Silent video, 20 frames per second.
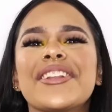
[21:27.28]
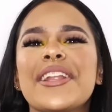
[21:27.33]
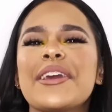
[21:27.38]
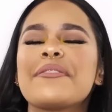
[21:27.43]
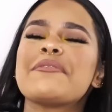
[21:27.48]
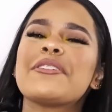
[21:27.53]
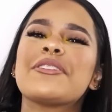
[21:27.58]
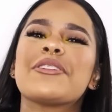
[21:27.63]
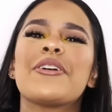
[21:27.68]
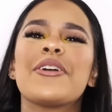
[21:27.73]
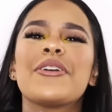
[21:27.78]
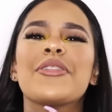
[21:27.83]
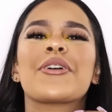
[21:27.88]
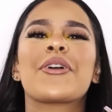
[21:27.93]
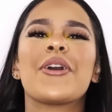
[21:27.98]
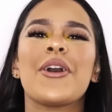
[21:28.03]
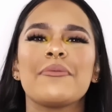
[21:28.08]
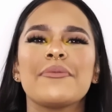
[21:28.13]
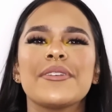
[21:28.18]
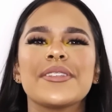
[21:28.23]
So let me know in the
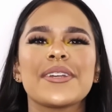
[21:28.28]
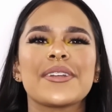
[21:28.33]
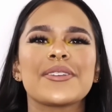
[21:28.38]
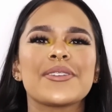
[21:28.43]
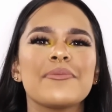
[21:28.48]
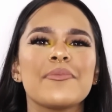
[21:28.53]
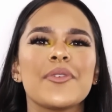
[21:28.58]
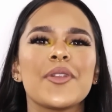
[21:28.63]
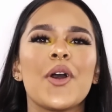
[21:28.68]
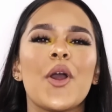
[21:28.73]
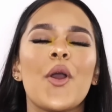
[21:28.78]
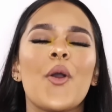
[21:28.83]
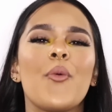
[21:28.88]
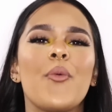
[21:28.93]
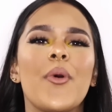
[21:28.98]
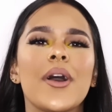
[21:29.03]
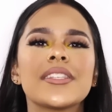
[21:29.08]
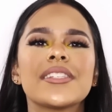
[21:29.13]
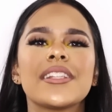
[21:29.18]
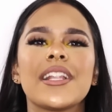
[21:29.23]
comment section below
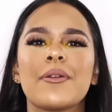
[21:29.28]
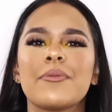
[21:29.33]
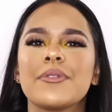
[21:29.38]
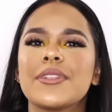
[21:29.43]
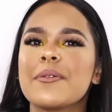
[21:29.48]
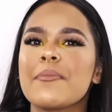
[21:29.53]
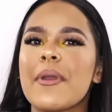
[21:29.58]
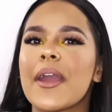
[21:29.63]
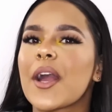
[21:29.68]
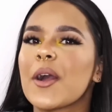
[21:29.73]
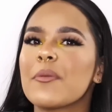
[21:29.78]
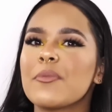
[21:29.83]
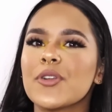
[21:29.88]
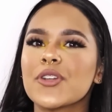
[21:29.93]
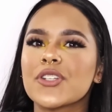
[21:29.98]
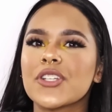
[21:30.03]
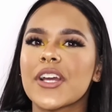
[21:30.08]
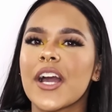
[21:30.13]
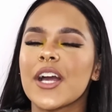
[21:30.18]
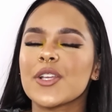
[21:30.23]
what celebrity makeup
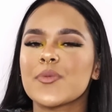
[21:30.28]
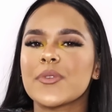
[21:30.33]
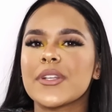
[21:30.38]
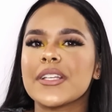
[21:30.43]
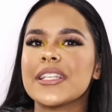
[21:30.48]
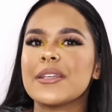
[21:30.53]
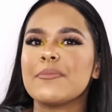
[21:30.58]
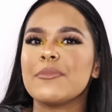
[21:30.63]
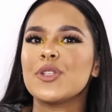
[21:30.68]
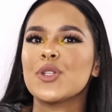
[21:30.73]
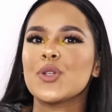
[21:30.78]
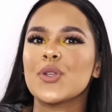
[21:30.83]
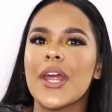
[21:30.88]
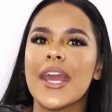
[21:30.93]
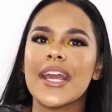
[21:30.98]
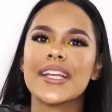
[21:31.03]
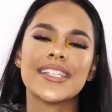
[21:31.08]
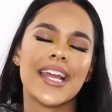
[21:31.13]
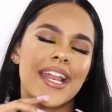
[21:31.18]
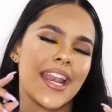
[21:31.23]
looks you guys want to see me do
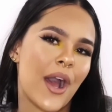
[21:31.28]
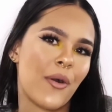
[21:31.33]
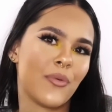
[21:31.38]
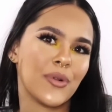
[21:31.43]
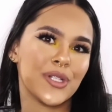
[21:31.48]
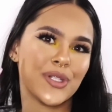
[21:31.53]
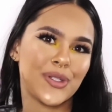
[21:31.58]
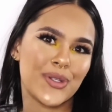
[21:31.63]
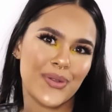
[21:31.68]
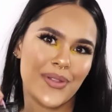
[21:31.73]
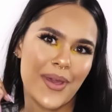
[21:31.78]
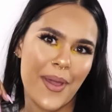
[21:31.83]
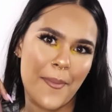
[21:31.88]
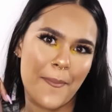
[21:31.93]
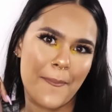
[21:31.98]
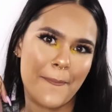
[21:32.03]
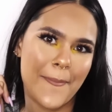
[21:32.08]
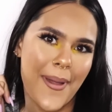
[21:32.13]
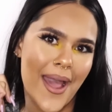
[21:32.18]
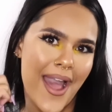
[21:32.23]
next, and I will do them.